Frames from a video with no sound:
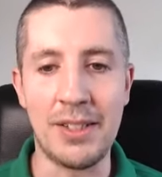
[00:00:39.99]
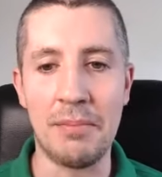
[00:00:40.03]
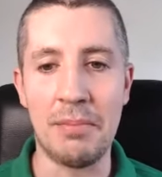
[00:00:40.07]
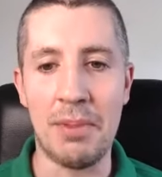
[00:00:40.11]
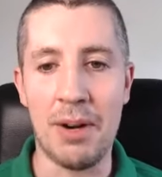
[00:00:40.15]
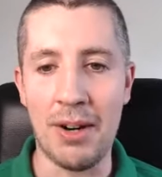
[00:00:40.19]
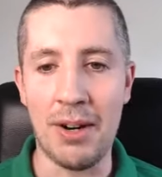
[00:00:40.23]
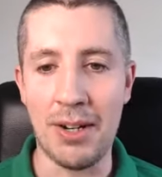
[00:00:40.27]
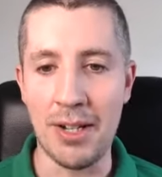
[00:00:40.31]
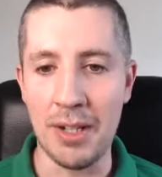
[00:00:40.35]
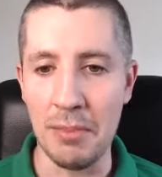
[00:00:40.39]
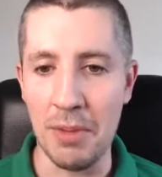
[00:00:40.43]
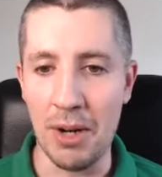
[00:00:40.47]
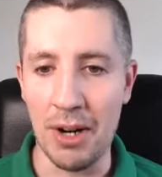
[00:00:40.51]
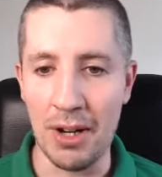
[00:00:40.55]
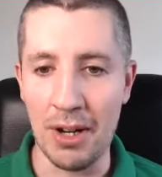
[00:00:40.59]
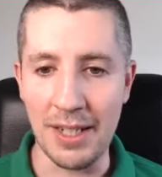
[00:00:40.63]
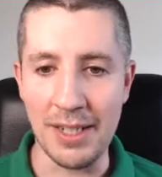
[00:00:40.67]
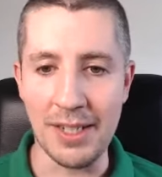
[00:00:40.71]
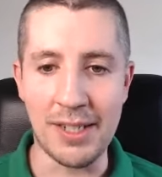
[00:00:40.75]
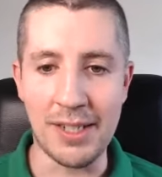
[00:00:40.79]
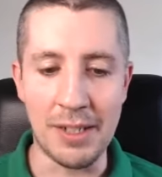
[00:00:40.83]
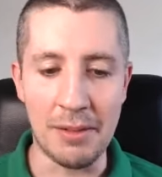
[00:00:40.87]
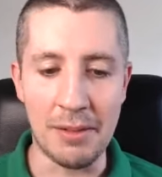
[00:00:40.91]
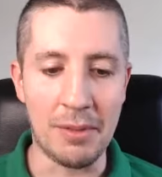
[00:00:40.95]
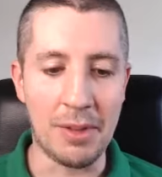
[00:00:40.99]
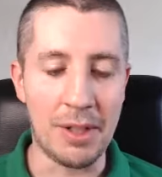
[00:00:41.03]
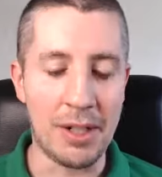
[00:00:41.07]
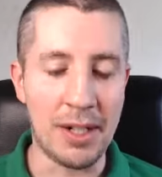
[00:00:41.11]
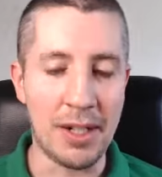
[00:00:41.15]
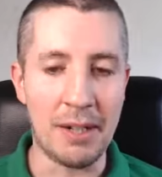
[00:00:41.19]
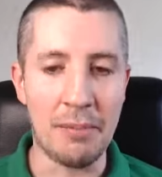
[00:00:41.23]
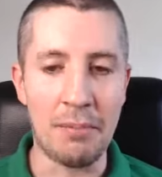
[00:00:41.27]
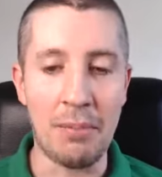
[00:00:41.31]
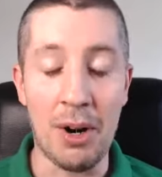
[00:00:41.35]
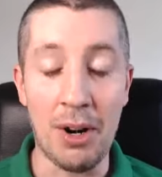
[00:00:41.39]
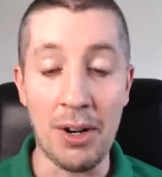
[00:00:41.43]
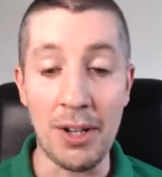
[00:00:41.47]
partner
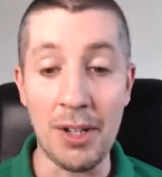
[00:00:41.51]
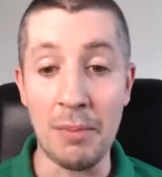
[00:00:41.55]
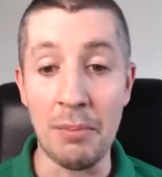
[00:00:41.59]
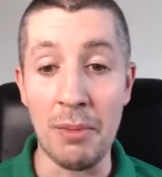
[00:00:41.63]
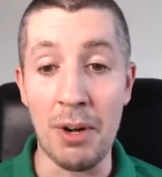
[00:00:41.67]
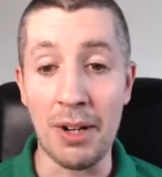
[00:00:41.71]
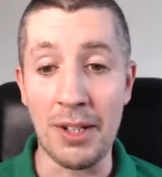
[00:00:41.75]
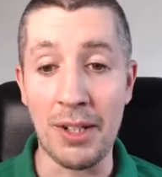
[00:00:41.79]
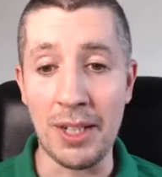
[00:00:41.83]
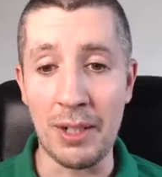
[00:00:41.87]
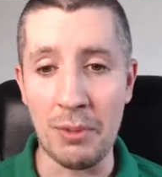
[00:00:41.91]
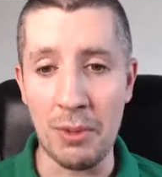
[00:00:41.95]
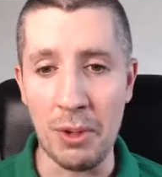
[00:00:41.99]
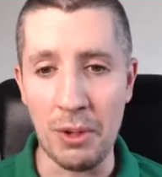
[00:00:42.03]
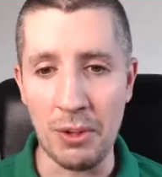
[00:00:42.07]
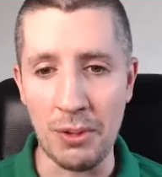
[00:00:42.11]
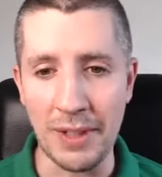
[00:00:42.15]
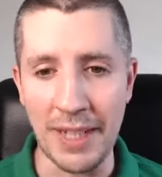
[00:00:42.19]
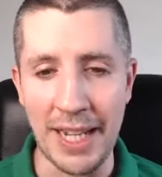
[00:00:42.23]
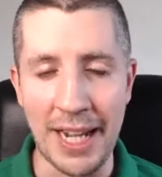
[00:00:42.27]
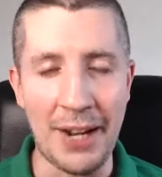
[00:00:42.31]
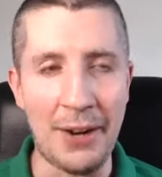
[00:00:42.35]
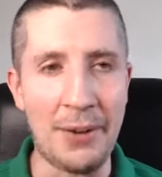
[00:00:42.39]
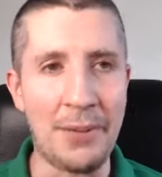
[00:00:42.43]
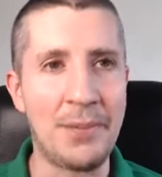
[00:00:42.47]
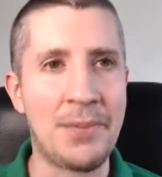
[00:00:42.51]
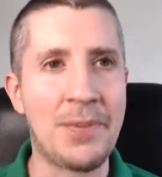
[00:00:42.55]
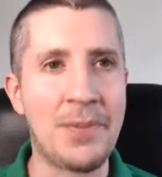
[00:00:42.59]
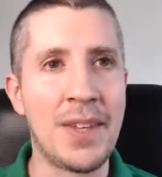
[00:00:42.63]
marketing role now.